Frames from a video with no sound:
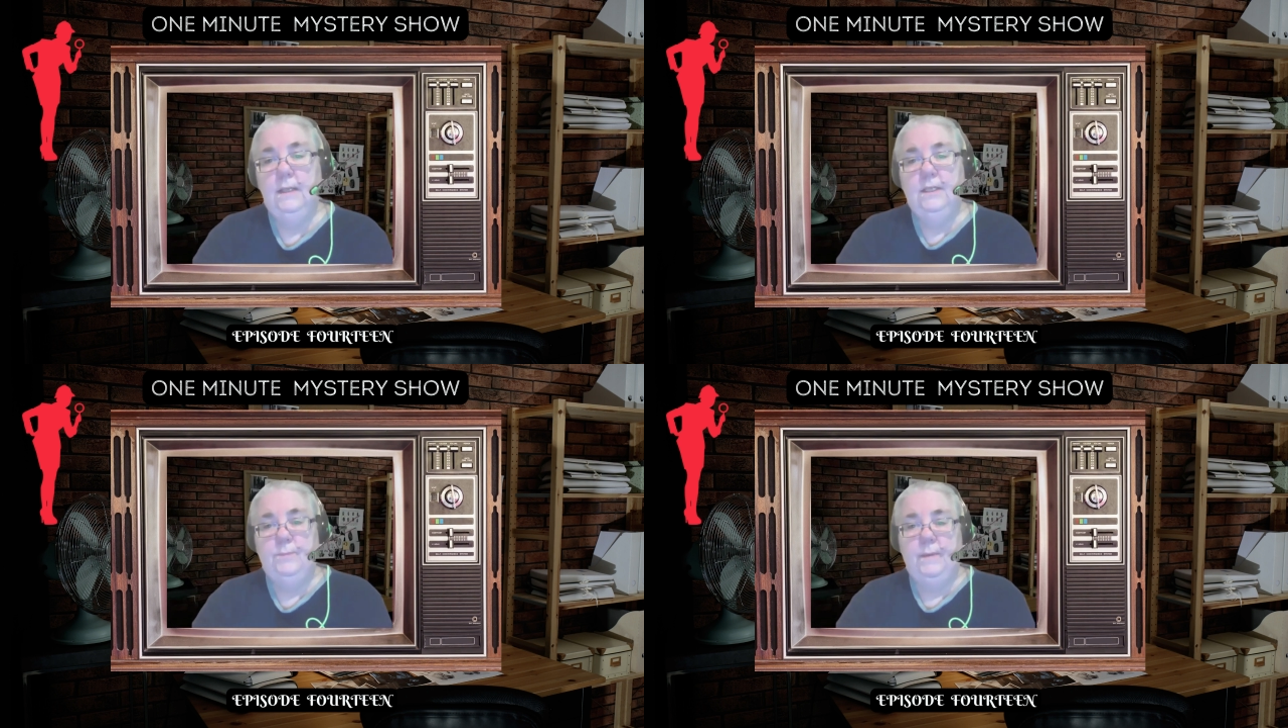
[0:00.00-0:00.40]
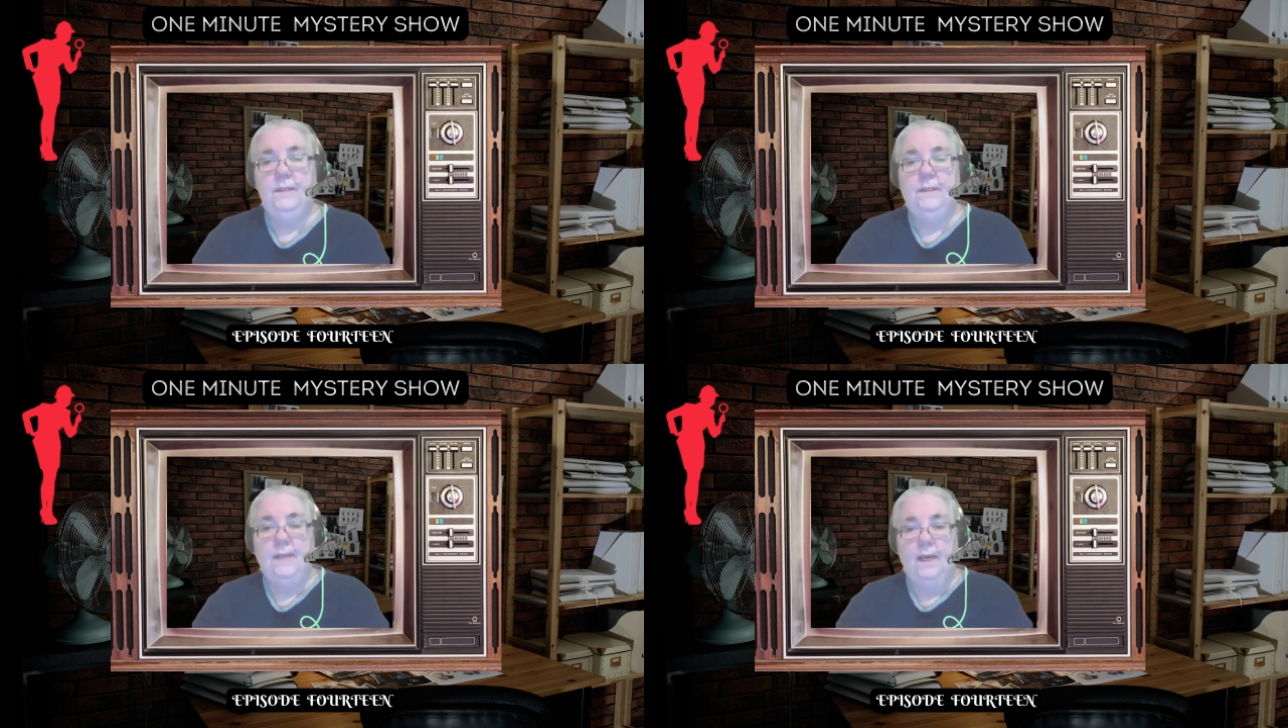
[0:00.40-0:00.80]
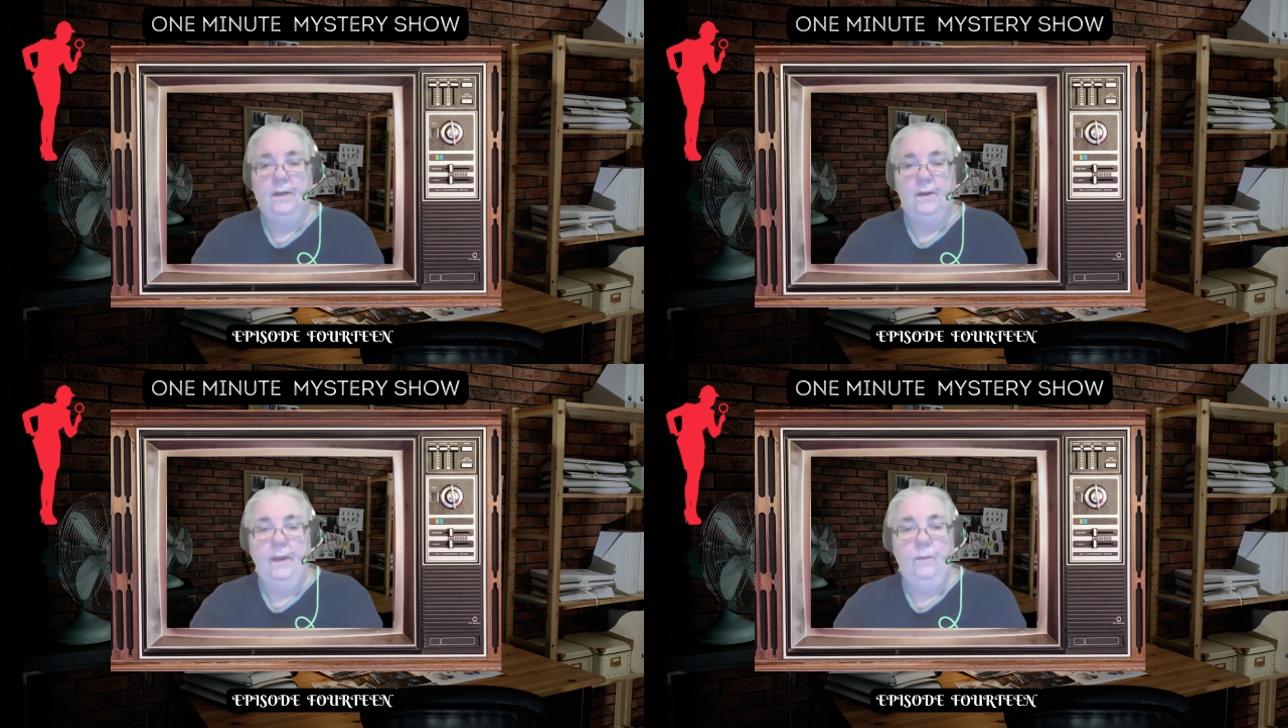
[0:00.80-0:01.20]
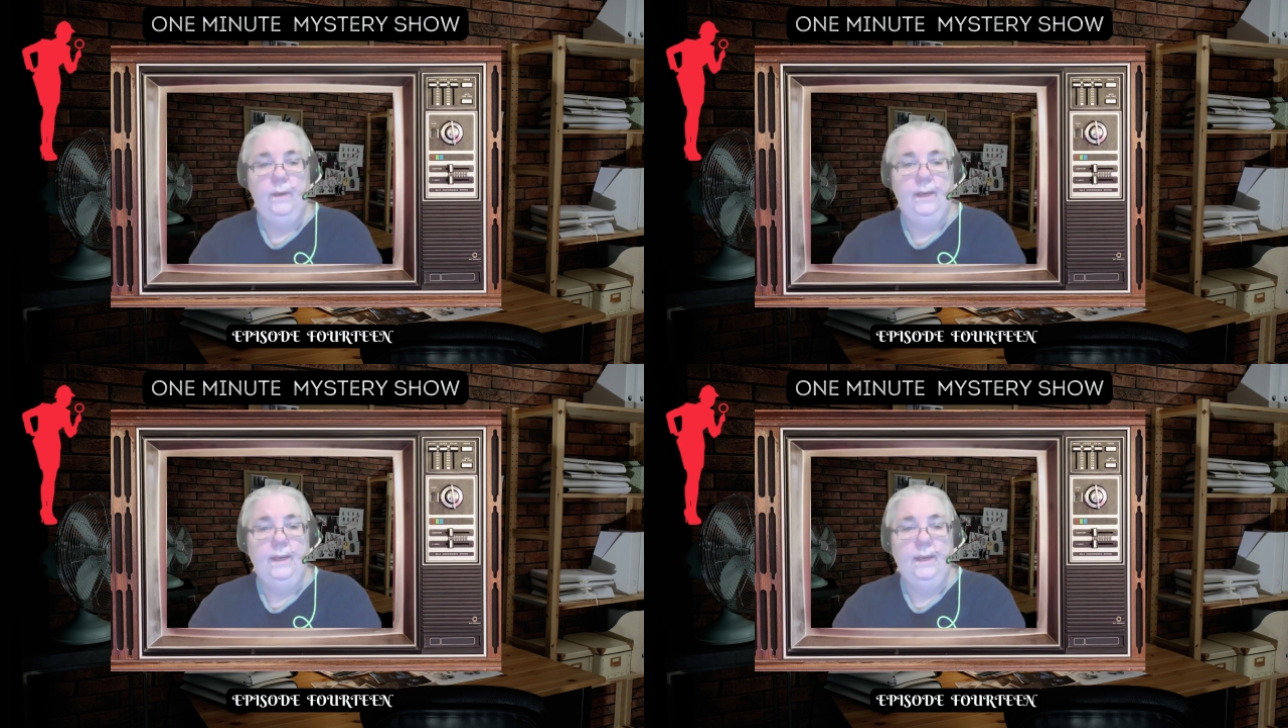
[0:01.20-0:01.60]
This being Saturday,
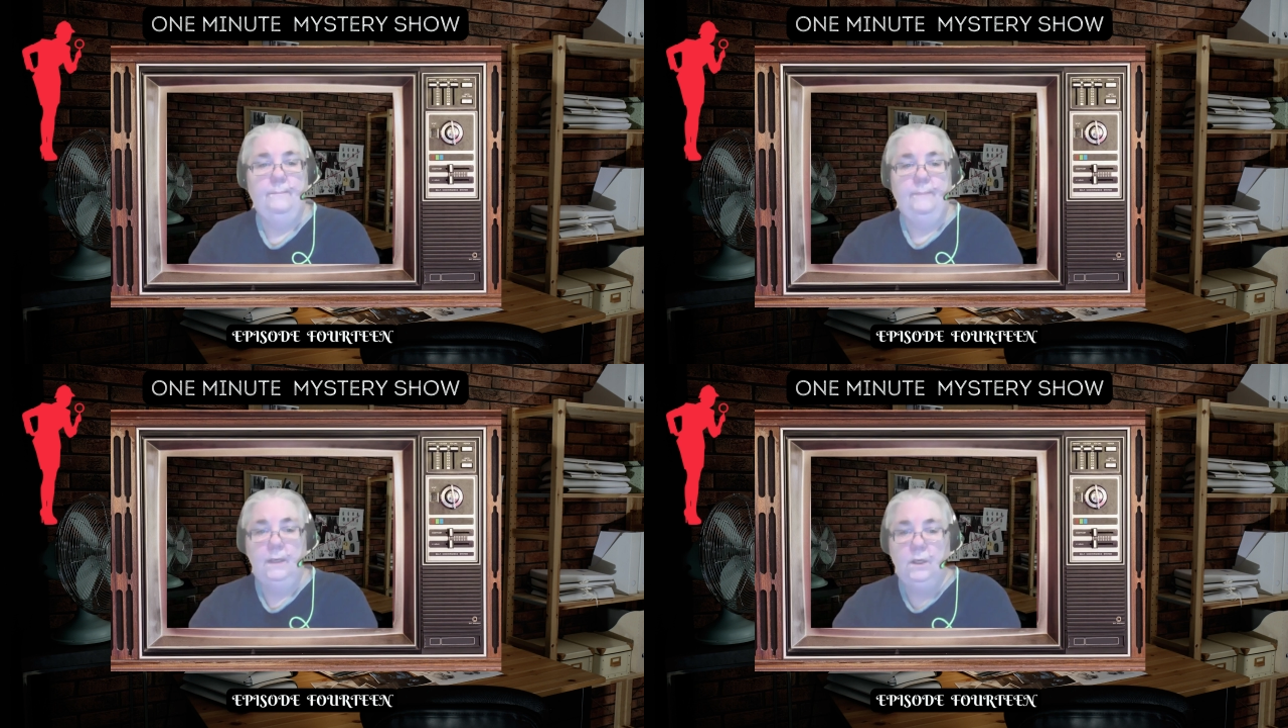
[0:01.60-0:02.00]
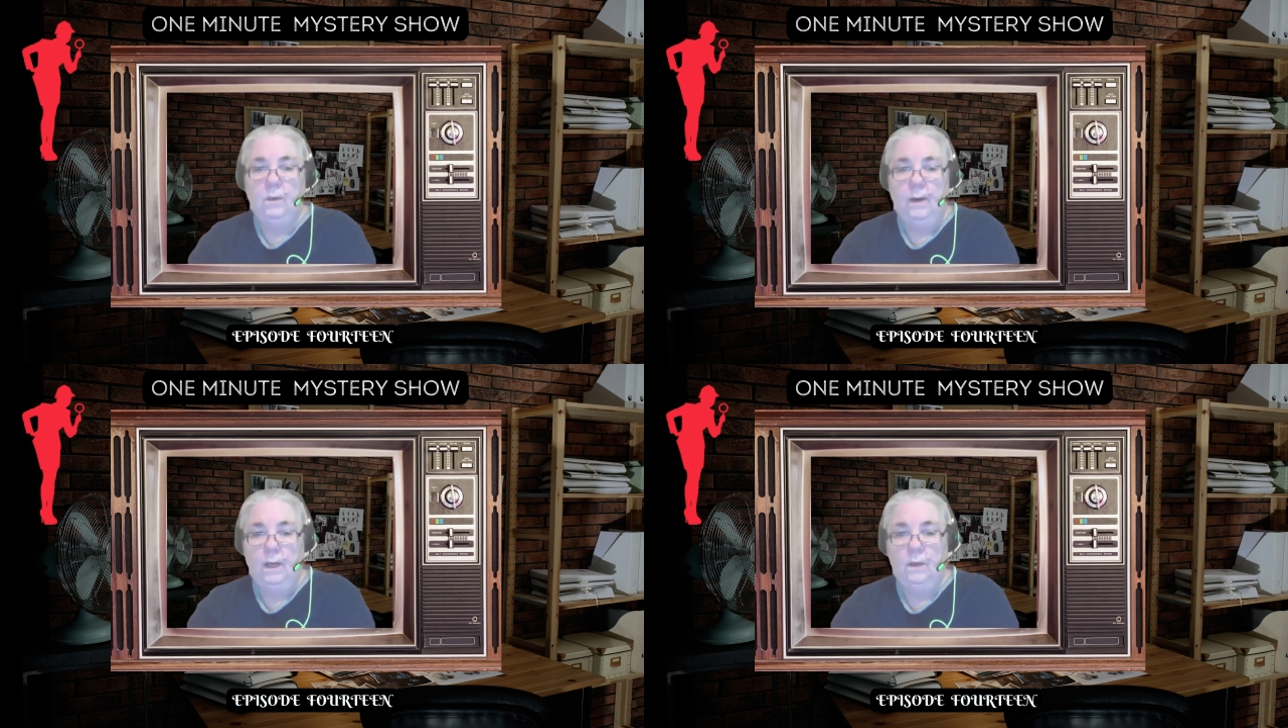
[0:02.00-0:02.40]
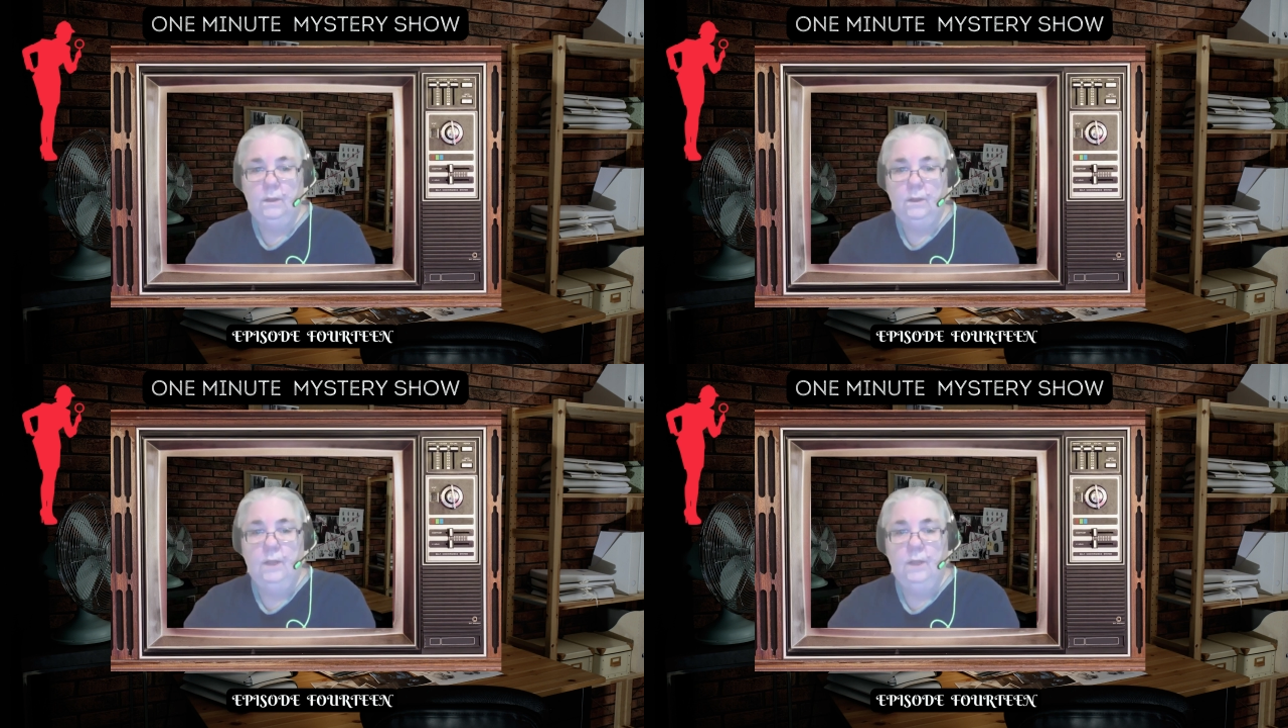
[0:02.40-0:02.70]
we had a big crowd.